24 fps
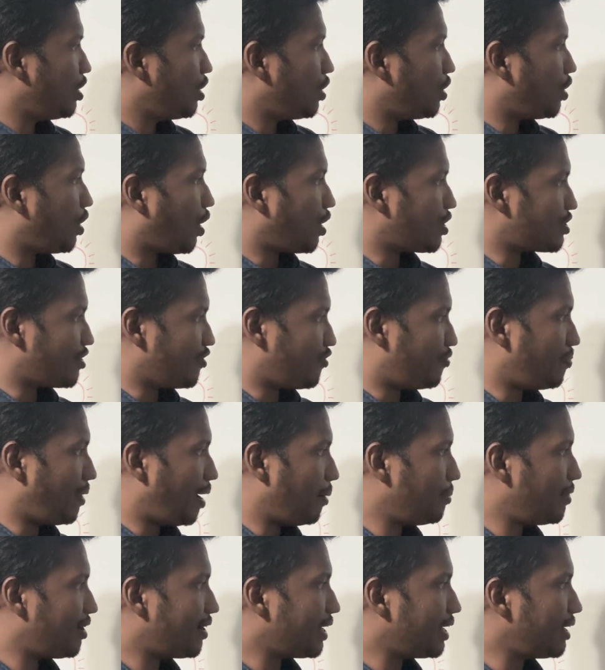Loss of
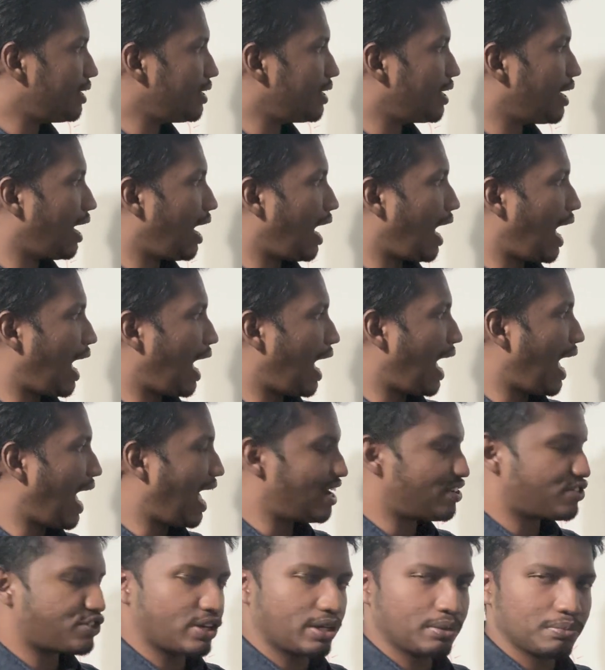memory,
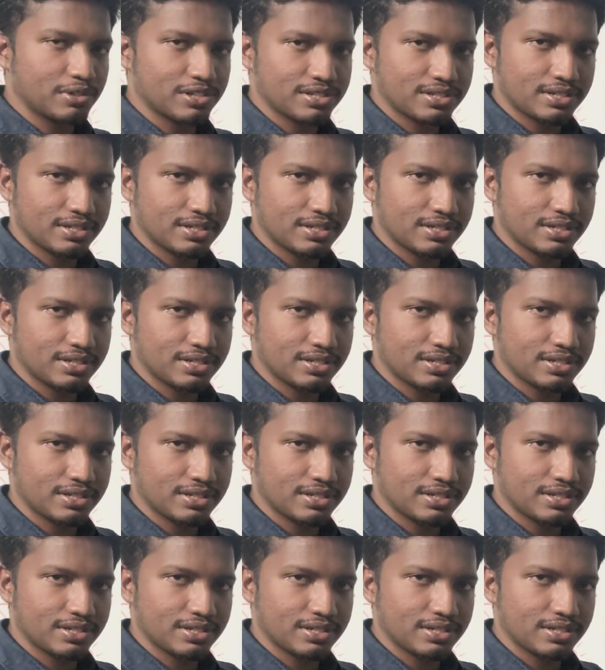Alzheimer's